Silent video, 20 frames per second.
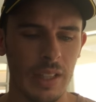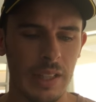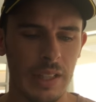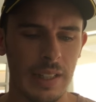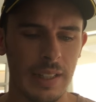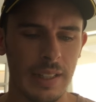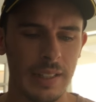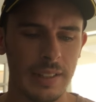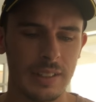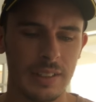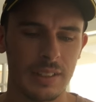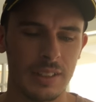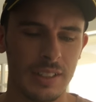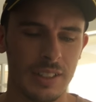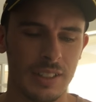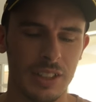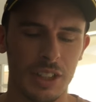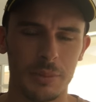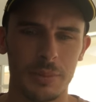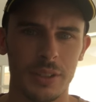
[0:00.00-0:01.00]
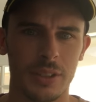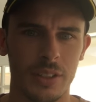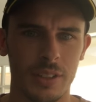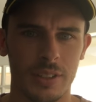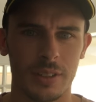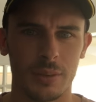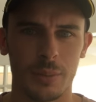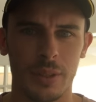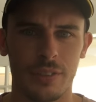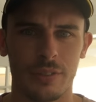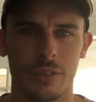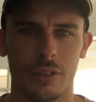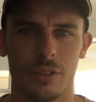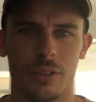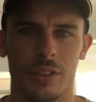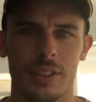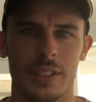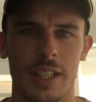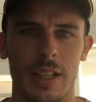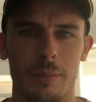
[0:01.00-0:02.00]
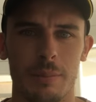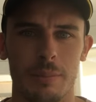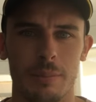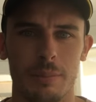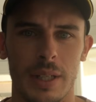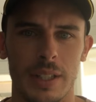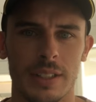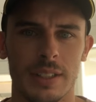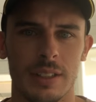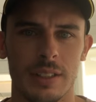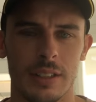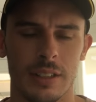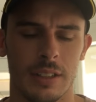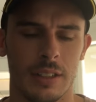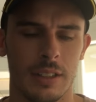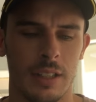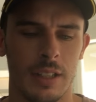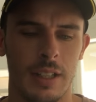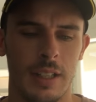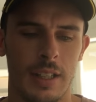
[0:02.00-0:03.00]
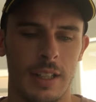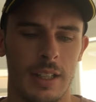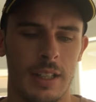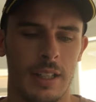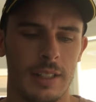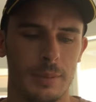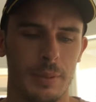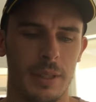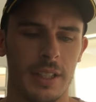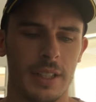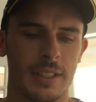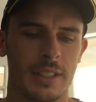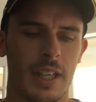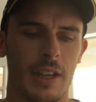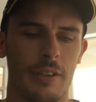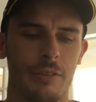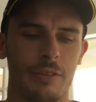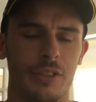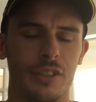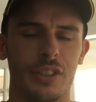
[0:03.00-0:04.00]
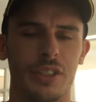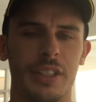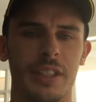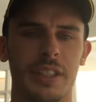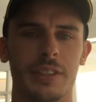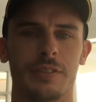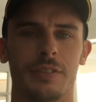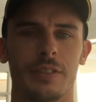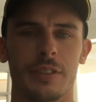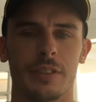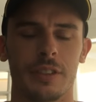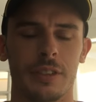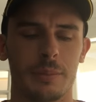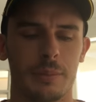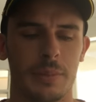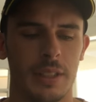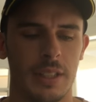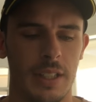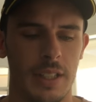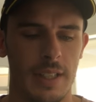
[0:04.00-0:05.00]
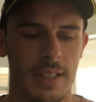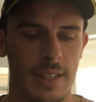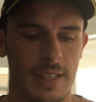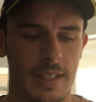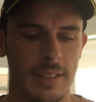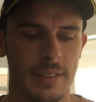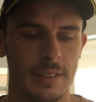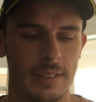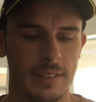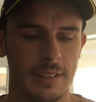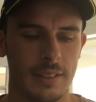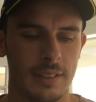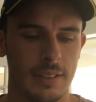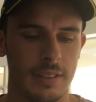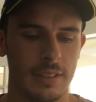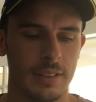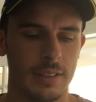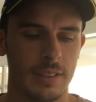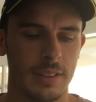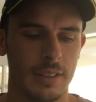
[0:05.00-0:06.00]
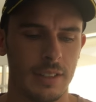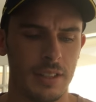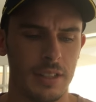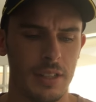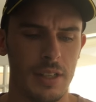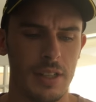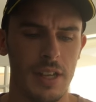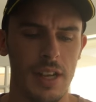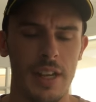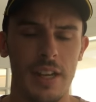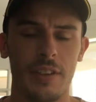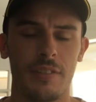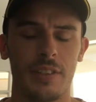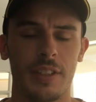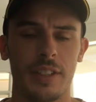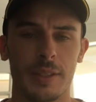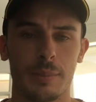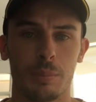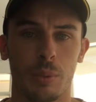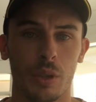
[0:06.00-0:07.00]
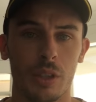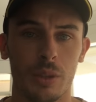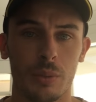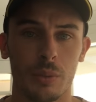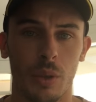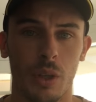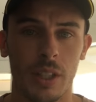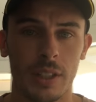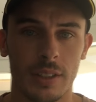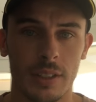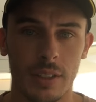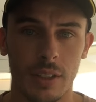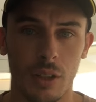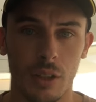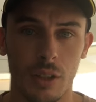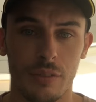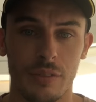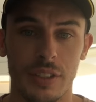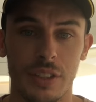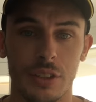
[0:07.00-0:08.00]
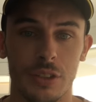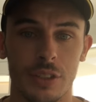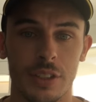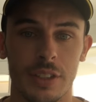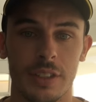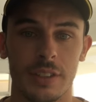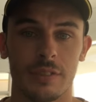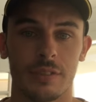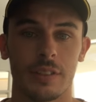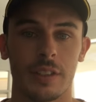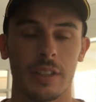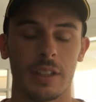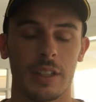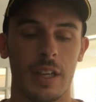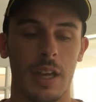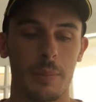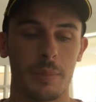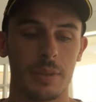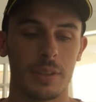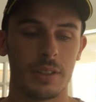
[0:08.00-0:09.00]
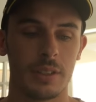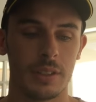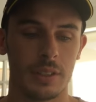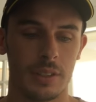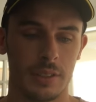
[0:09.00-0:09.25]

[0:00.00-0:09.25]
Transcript: Uh, it's going to be interesting where Foran's at mentally. It's been a tough few years for him, and even his body wise, a lot of injuries have happened.